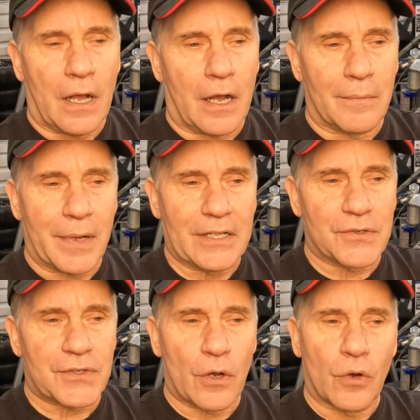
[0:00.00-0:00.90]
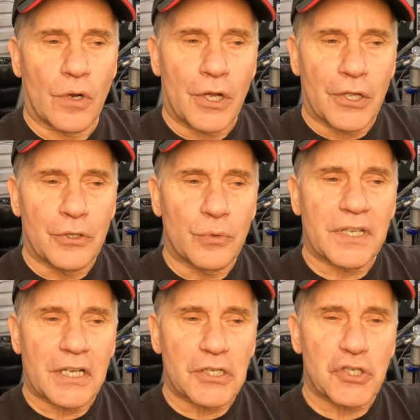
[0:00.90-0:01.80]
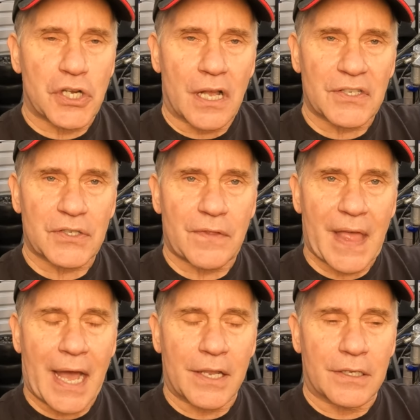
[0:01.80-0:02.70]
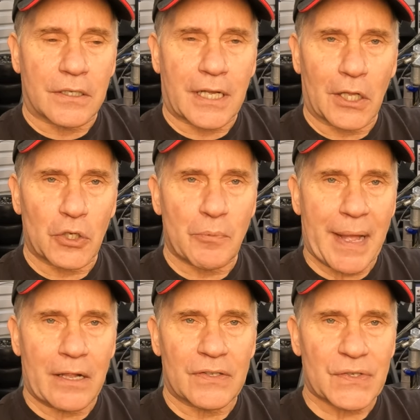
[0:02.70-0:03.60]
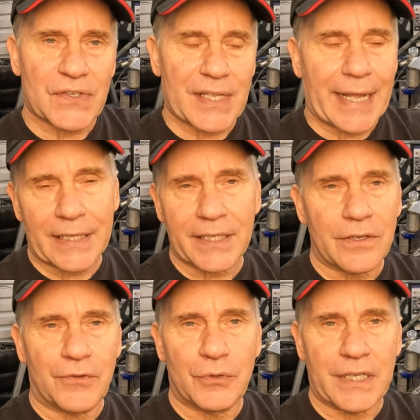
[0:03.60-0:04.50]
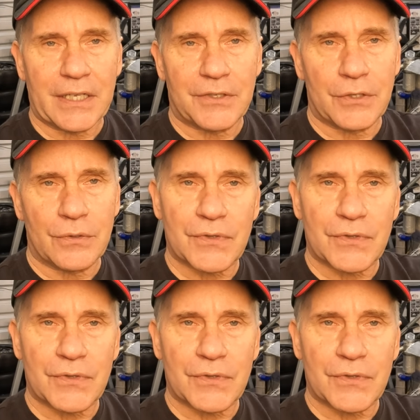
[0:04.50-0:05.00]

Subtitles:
And so you can adjust that color balance slightly if you need to,